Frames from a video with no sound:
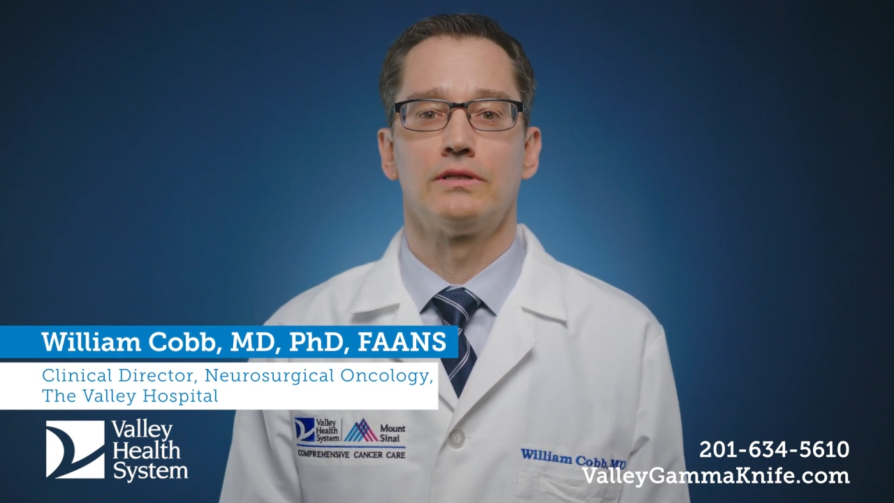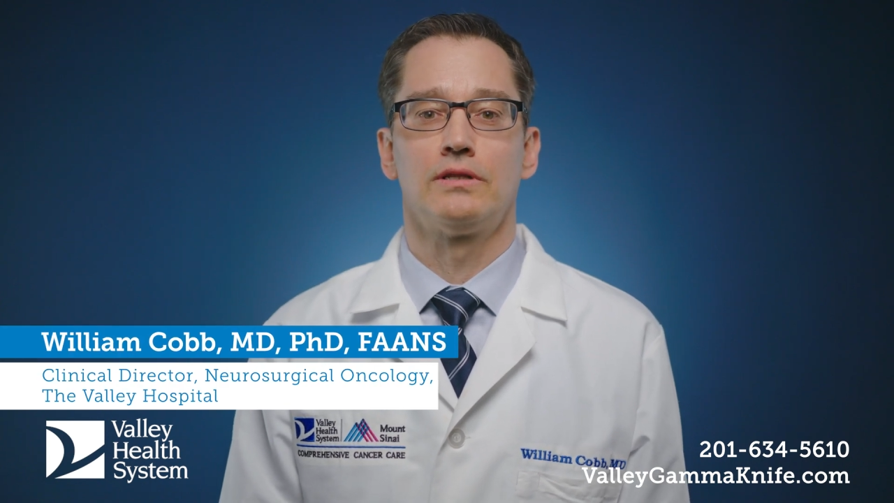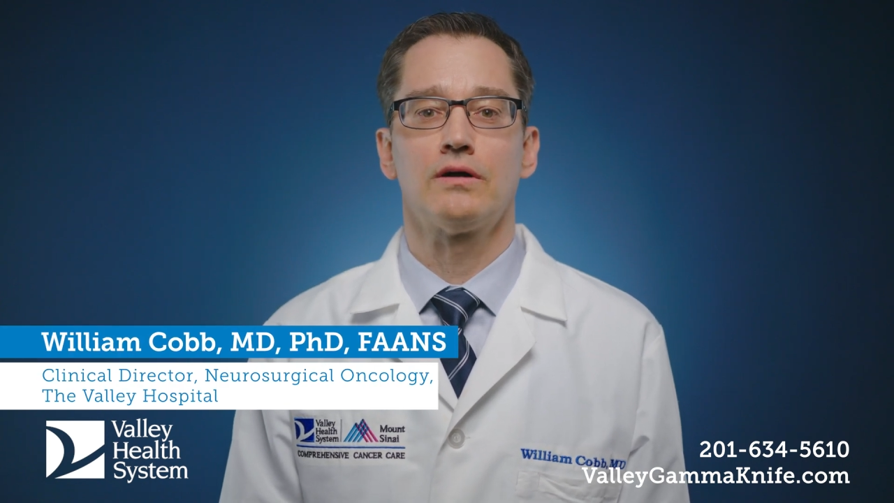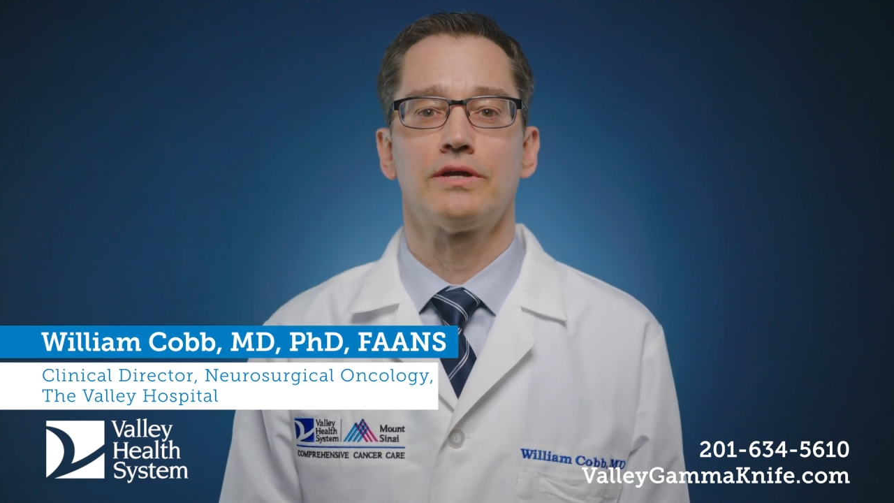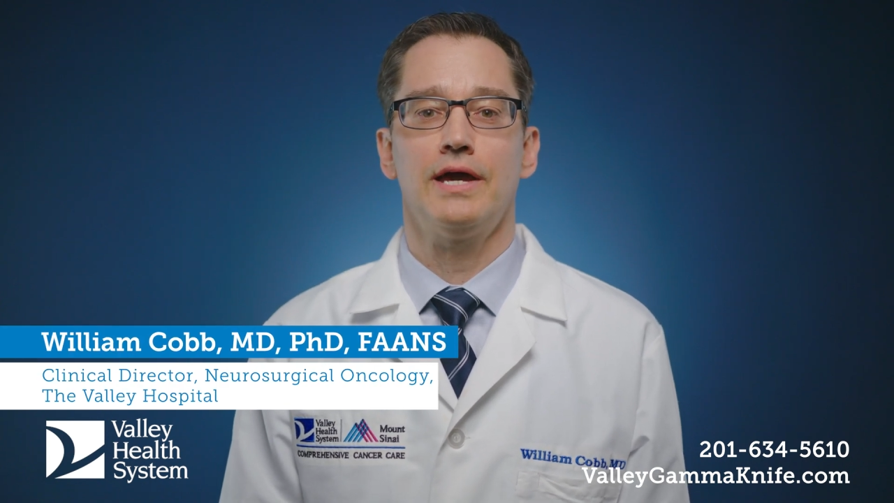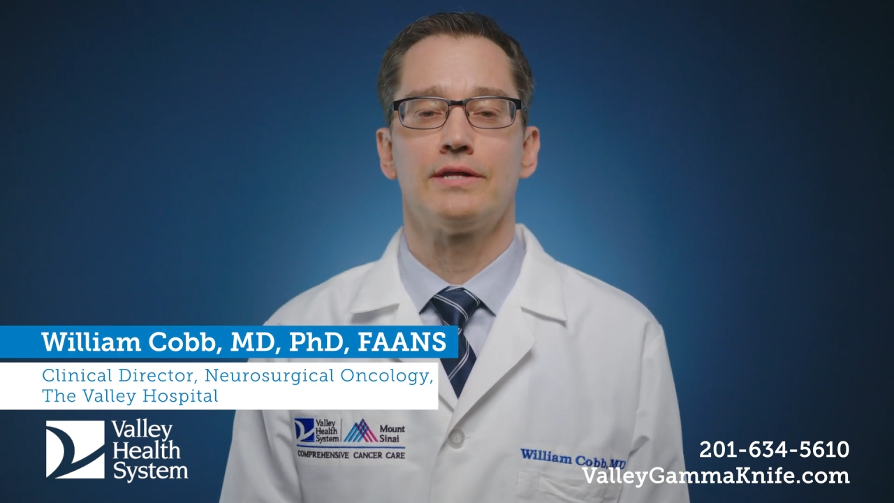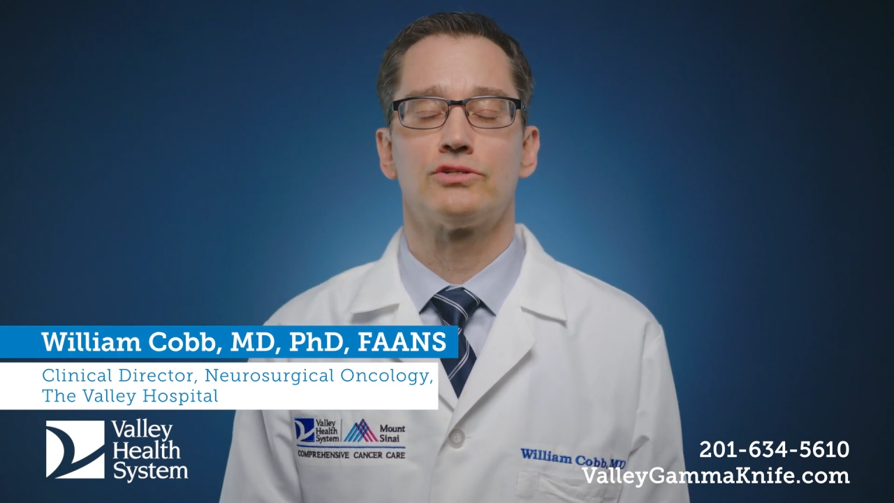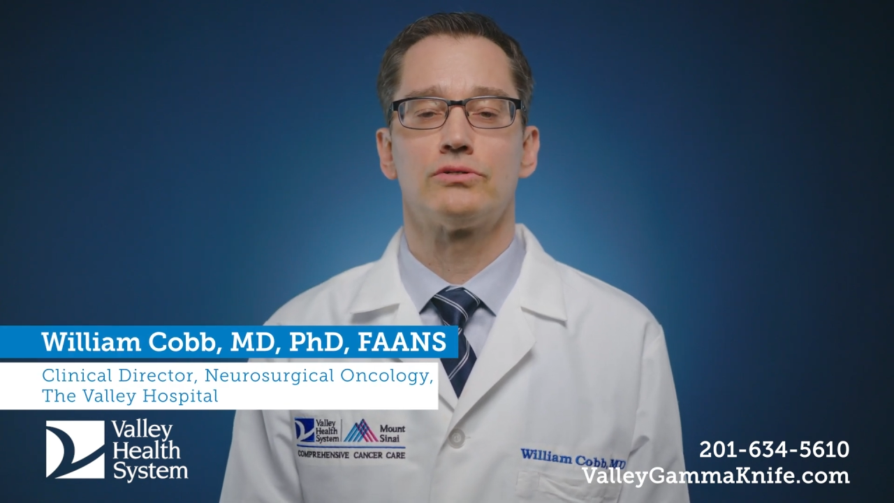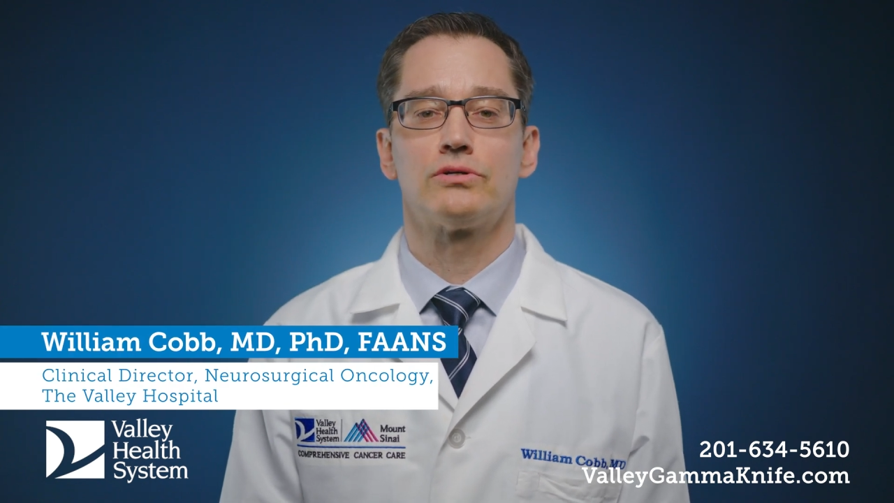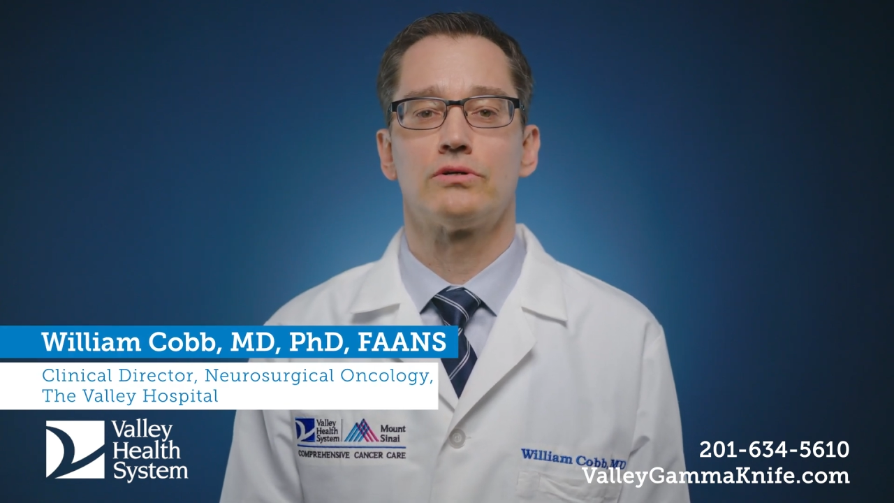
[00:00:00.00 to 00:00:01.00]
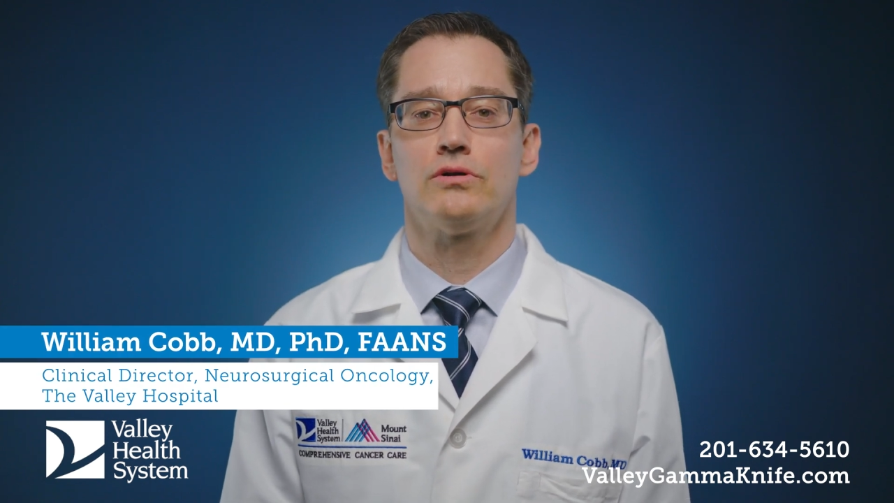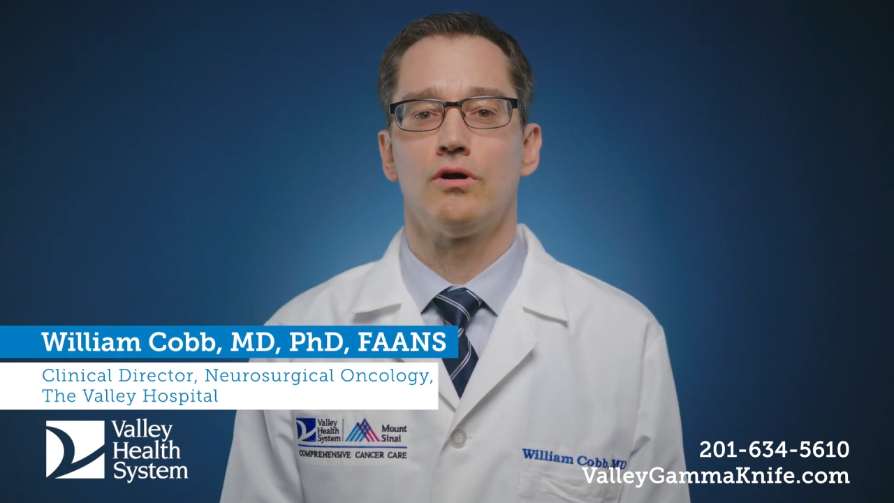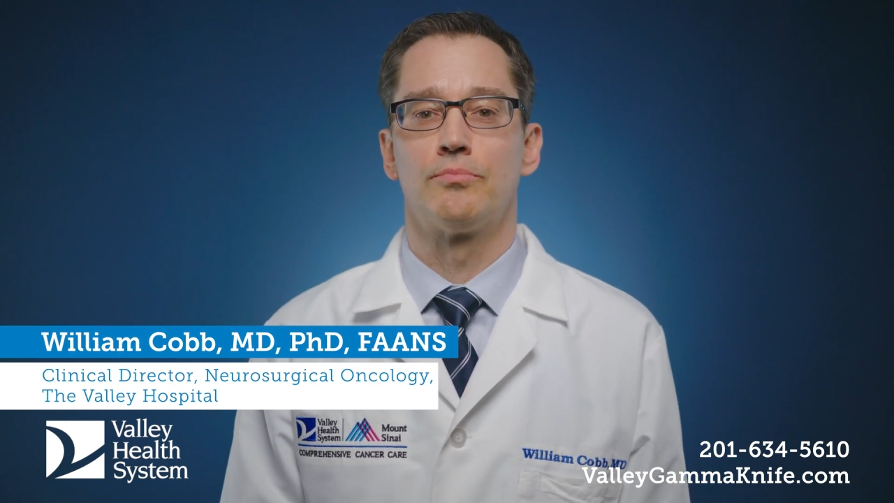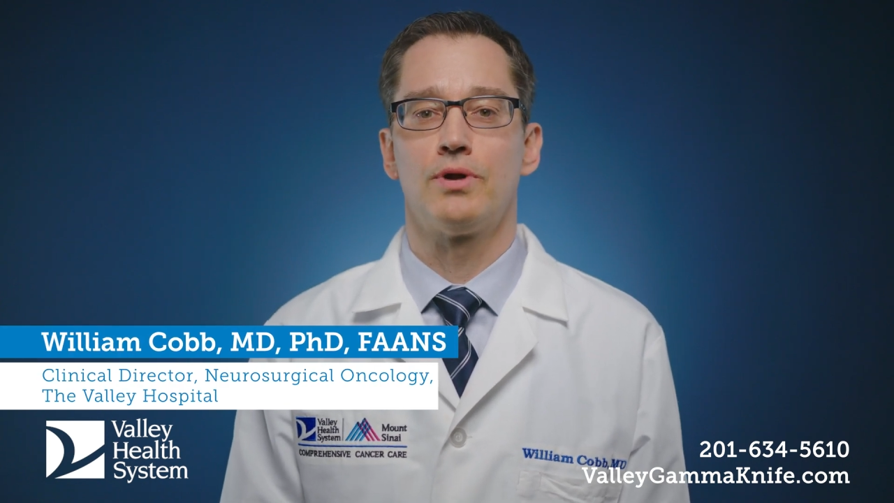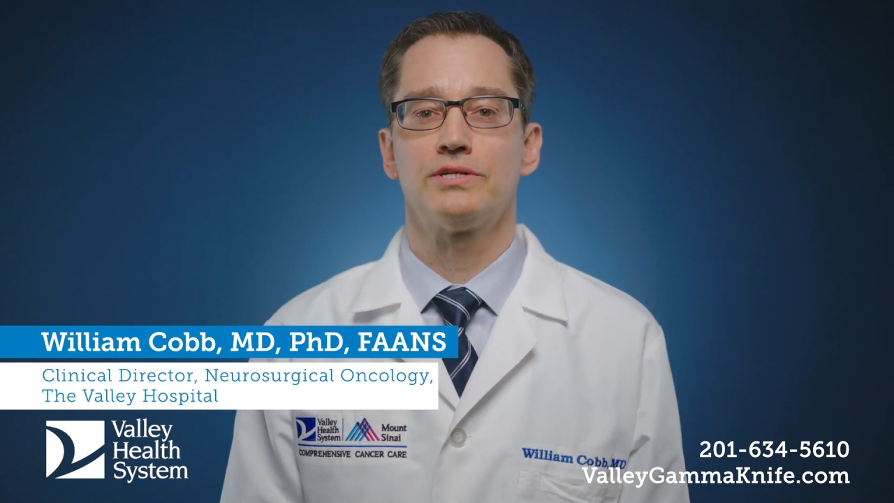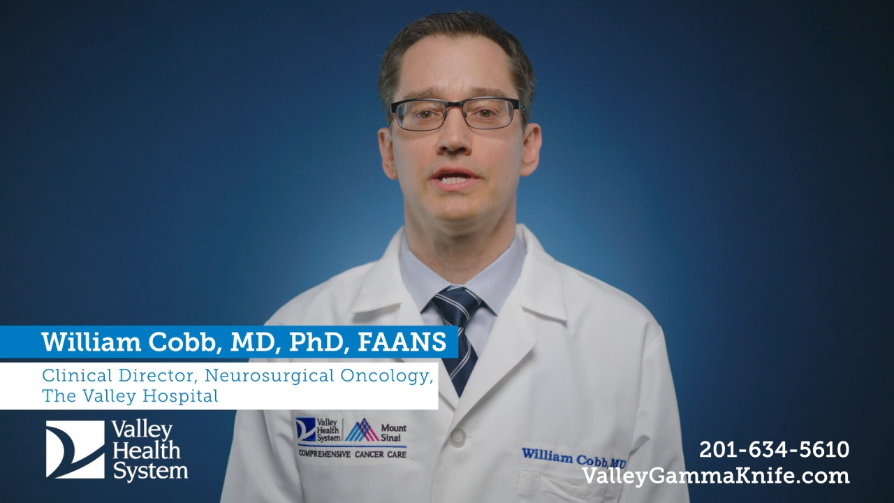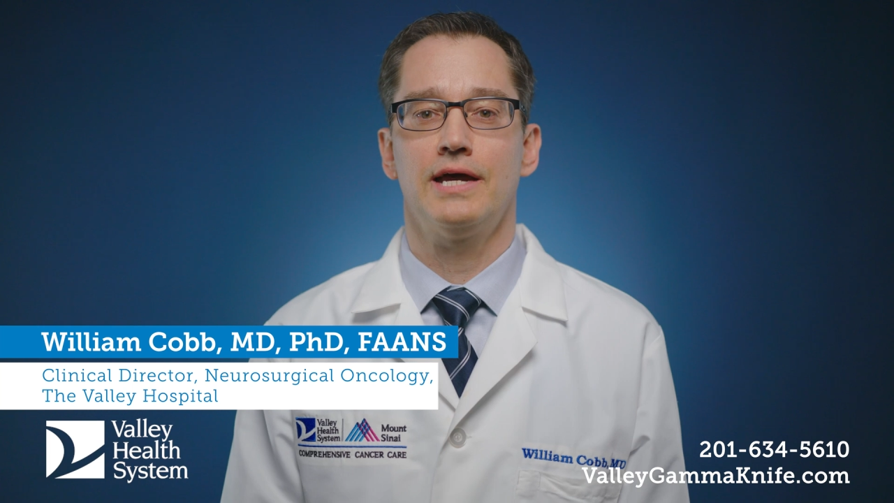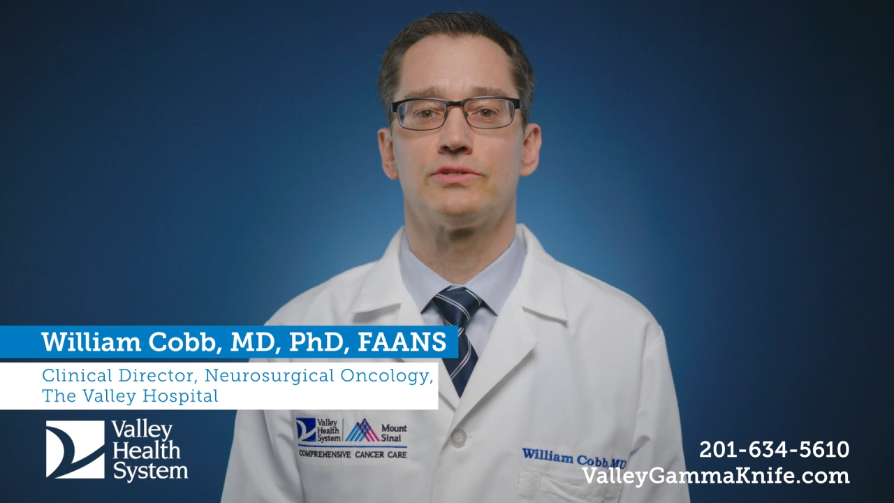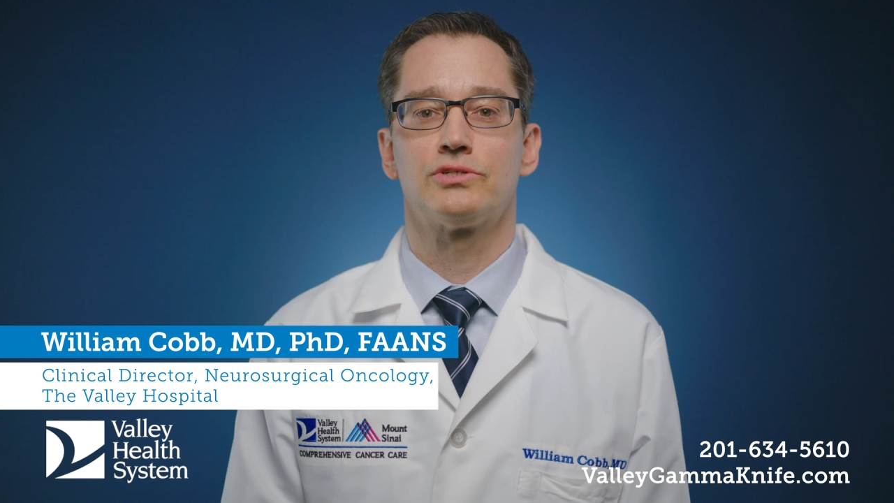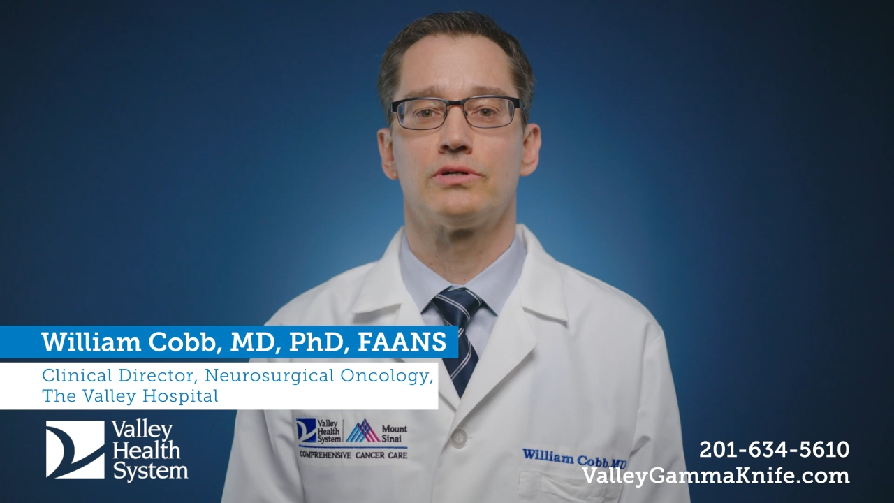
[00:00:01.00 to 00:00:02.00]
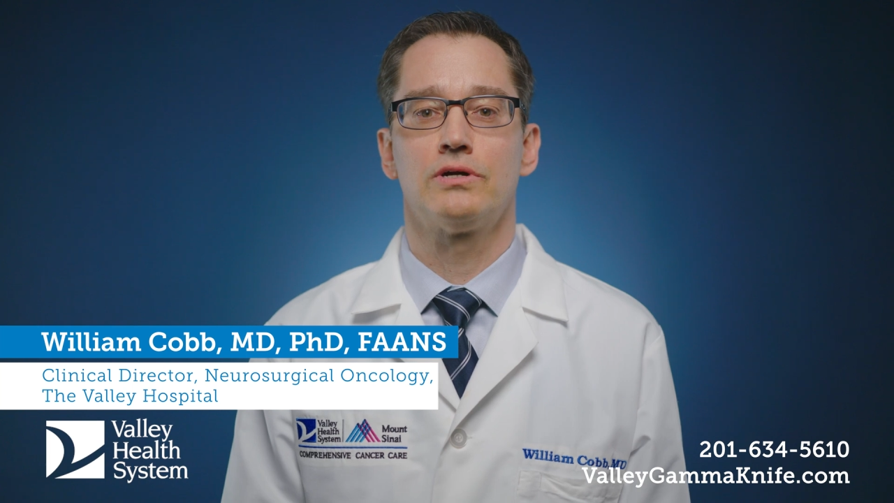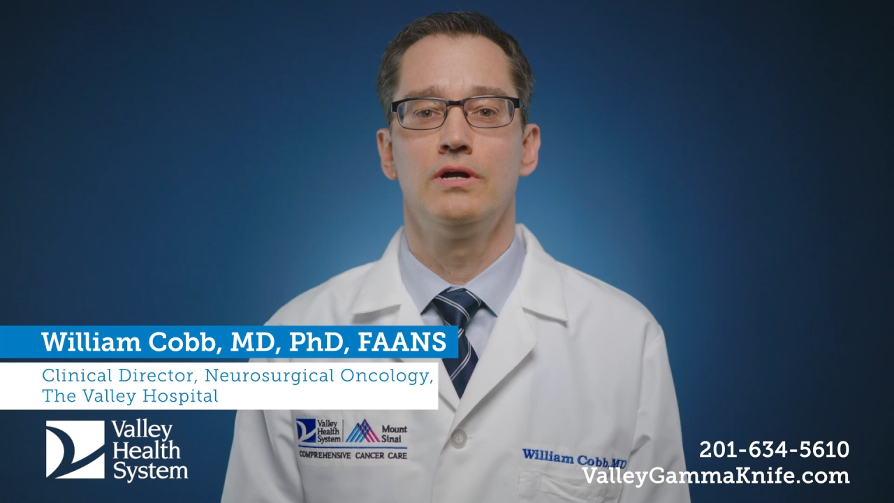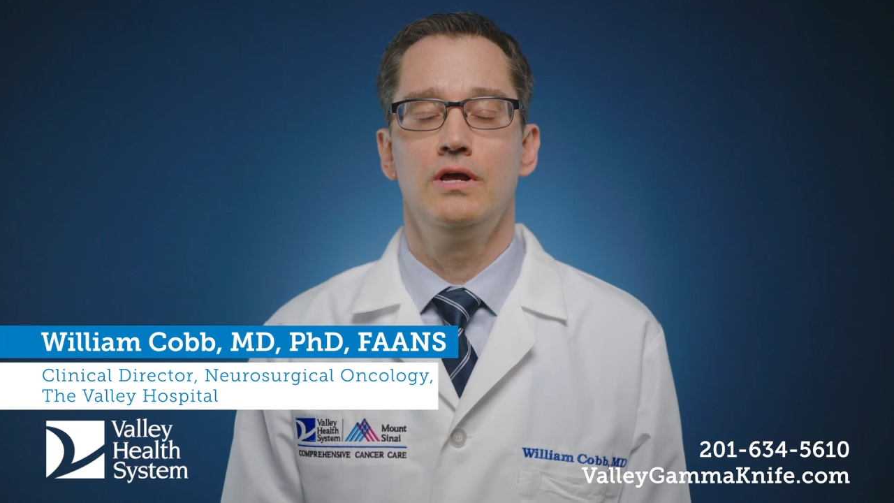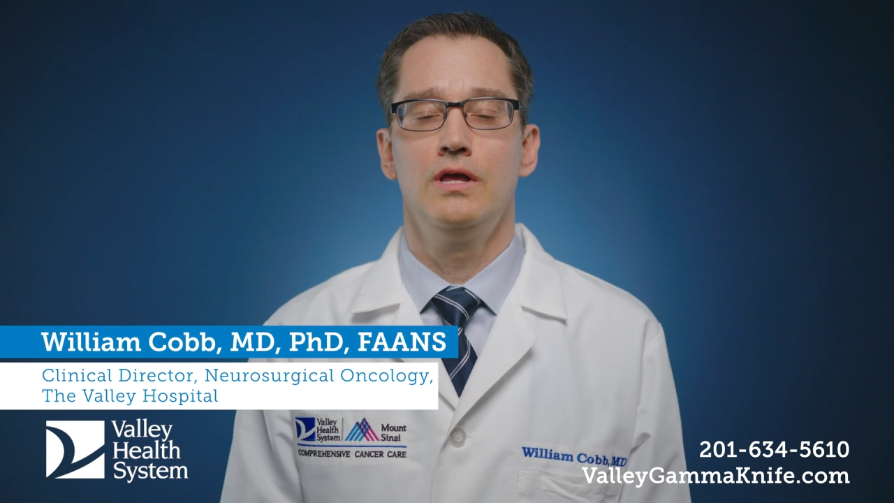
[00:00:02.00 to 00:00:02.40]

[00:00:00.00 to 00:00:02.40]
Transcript: lung cancer or breast cancer,